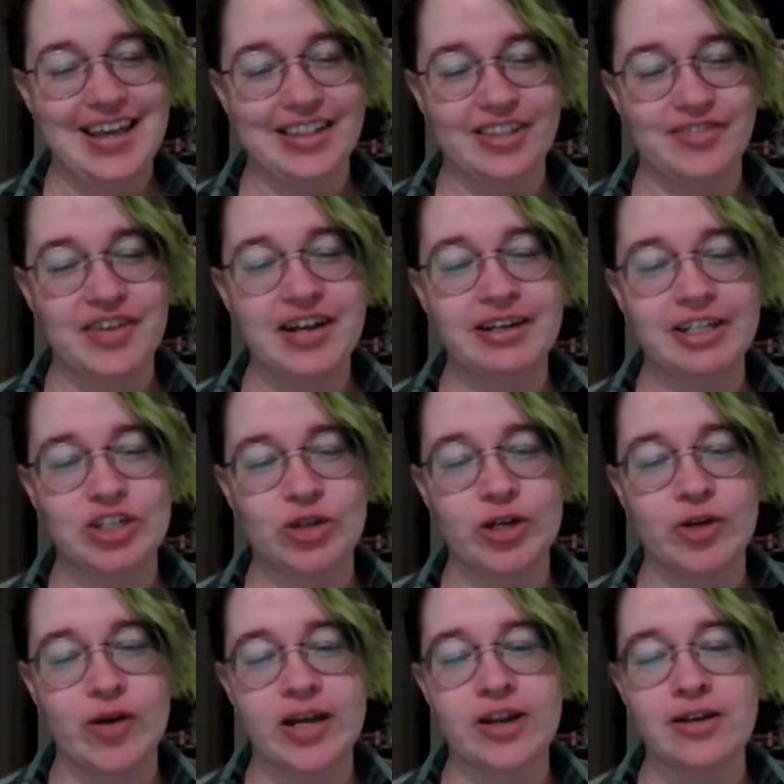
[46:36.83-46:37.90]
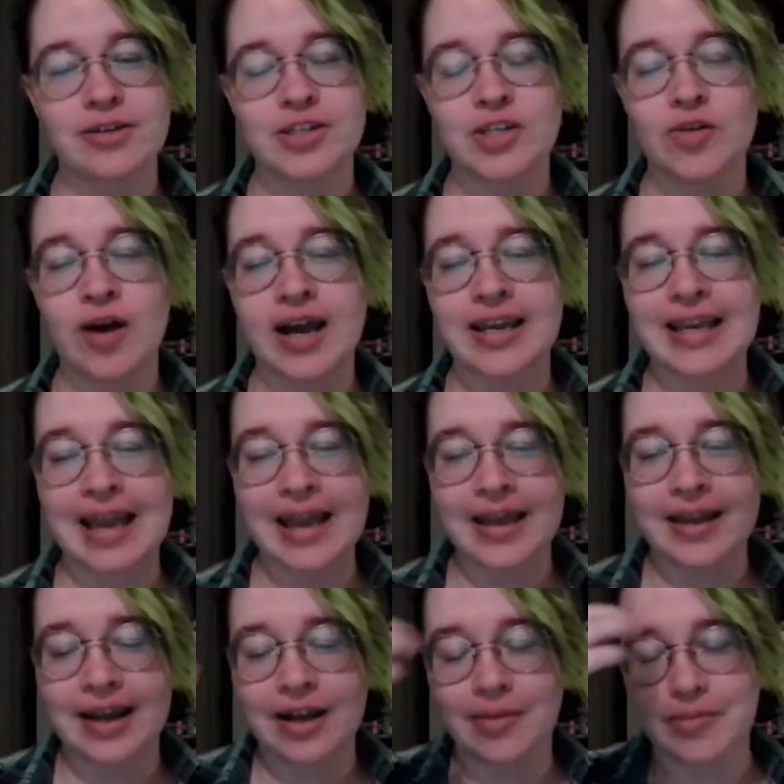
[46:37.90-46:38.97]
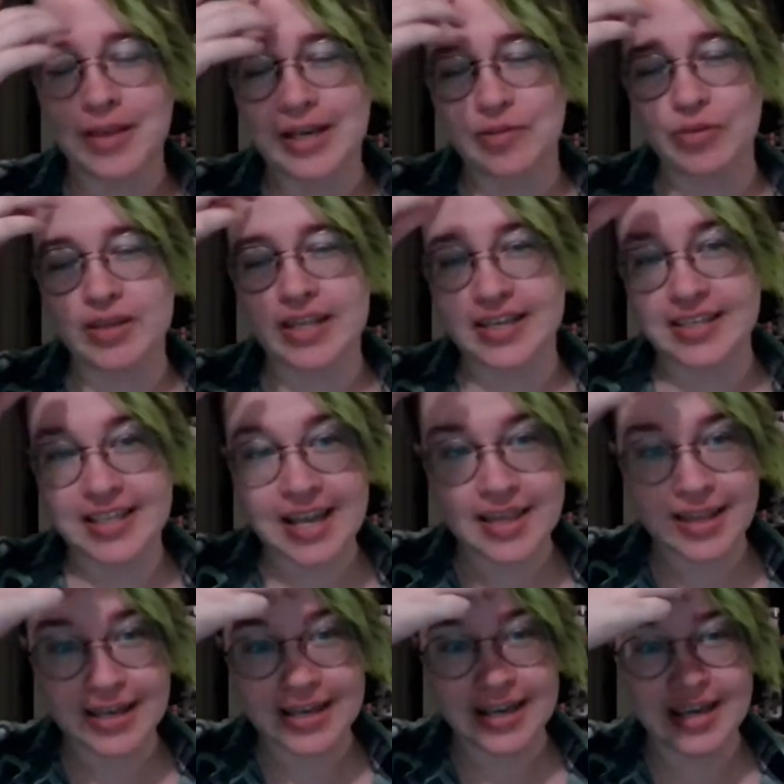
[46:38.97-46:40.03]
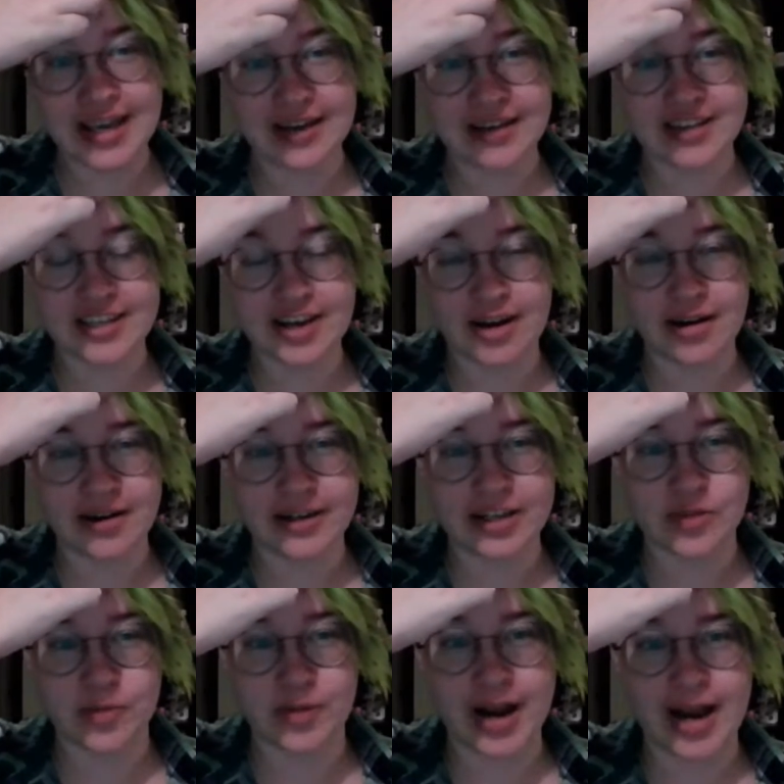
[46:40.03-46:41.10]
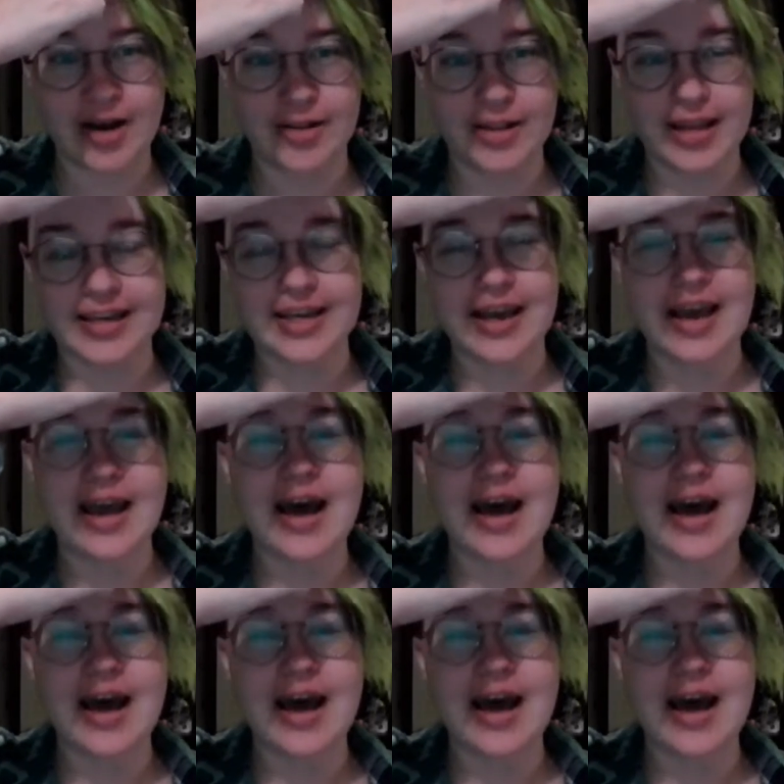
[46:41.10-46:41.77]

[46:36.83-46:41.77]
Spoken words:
It's very true. And also, I can't help, like, when they say, like, he had a star on his brow, like,